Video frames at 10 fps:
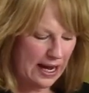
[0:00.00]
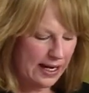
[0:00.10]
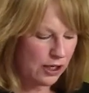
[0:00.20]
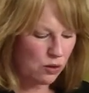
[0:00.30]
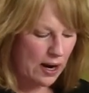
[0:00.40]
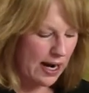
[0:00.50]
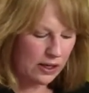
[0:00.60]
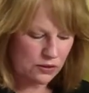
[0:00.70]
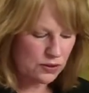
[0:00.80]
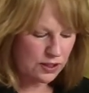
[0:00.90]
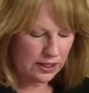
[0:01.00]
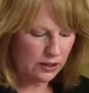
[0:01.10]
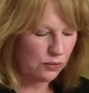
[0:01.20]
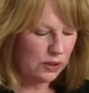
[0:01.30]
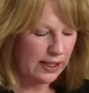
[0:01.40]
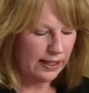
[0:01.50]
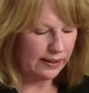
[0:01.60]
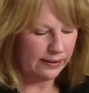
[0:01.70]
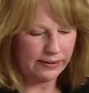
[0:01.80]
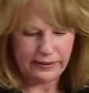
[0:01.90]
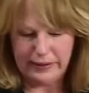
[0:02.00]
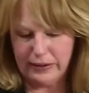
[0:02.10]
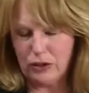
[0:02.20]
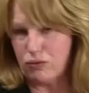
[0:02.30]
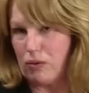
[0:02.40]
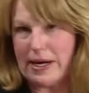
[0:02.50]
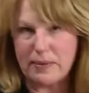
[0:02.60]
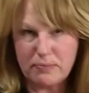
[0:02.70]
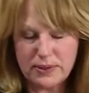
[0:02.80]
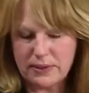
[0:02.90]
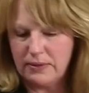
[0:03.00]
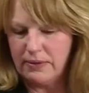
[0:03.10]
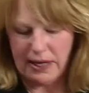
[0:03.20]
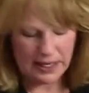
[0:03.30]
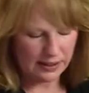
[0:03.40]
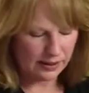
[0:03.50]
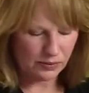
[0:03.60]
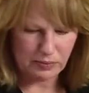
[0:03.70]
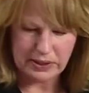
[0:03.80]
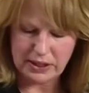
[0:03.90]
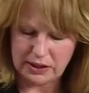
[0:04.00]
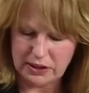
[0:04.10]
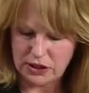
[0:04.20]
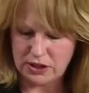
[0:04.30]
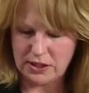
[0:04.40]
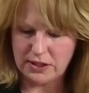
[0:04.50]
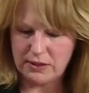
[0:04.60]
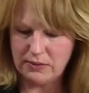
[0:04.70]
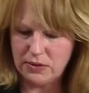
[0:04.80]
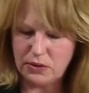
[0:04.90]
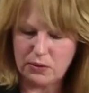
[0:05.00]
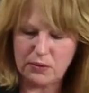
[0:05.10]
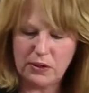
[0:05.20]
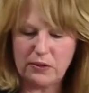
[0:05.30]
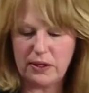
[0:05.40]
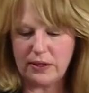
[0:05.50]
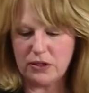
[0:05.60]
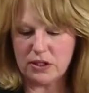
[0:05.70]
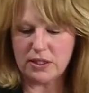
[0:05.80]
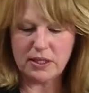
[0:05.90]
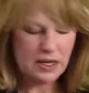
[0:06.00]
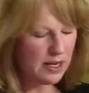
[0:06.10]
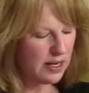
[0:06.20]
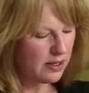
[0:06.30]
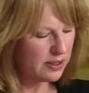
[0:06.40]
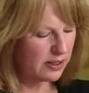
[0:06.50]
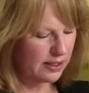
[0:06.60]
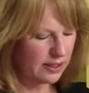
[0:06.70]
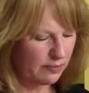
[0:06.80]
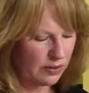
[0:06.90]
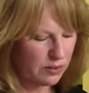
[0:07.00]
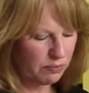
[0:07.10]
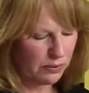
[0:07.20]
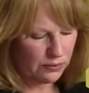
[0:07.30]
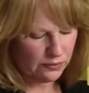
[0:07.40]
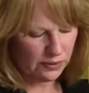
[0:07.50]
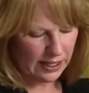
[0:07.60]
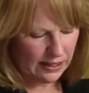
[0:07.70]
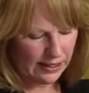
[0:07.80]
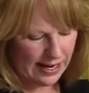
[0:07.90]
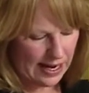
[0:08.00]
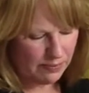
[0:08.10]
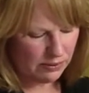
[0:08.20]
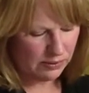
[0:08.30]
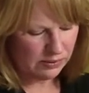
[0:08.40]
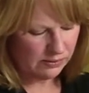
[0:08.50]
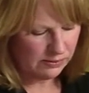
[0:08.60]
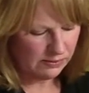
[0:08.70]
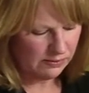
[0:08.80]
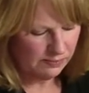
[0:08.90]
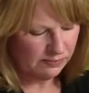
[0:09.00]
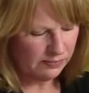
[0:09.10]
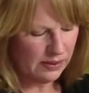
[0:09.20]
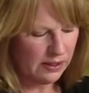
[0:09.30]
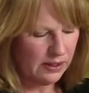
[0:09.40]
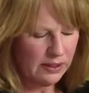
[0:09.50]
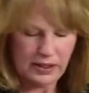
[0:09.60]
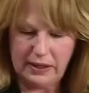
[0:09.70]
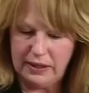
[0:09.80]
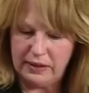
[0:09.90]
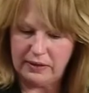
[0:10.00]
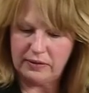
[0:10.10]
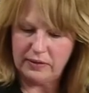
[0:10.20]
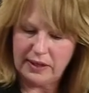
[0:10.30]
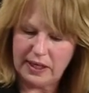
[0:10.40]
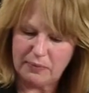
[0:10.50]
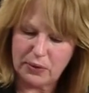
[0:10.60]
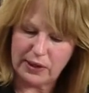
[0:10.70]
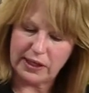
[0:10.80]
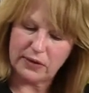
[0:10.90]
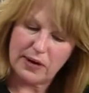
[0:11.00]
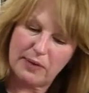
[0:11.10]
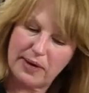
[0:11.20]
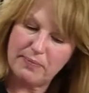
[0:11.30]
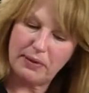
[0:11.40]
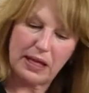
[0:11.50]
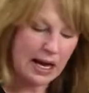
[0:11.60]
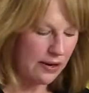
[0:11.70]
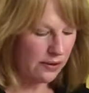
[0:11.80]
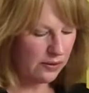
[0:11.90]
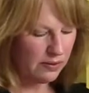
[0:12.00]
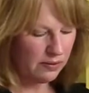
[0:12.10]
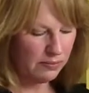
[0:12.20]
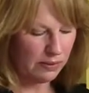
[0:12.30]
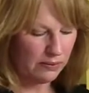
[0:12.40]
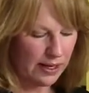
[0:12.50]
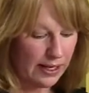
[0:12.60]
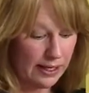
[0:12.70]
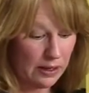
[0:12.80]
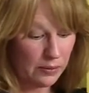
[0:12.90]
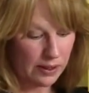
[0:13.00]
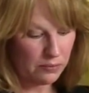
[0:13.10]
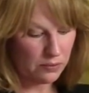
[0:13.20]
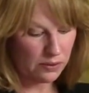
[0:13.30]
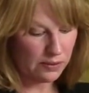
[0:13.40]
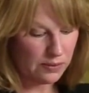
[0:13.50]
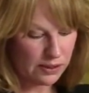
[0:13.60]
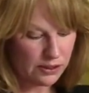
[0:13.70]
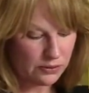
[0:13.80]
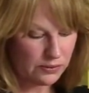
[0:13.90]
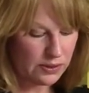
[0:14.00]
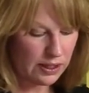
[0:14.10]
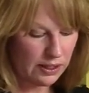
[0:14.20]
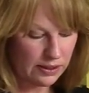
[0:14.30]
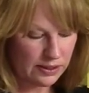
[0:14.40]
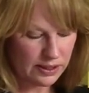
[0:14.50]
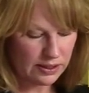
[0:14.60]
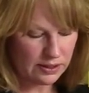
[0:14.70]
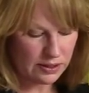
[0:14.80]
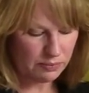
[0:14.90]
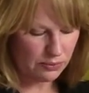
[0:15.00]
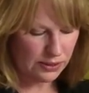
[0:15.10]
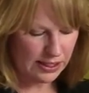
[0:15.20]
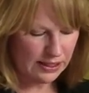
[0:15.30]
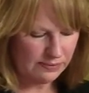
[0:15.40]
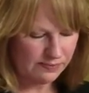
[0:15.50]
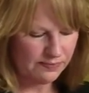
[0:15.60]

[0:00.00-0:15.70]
Any crackers that you like, uh, grapes, anything would be delicious. So, you know, I could just slice up this beautiful gala apple and keep putting it around my platter. But right now, what I really want to do is cut into this brie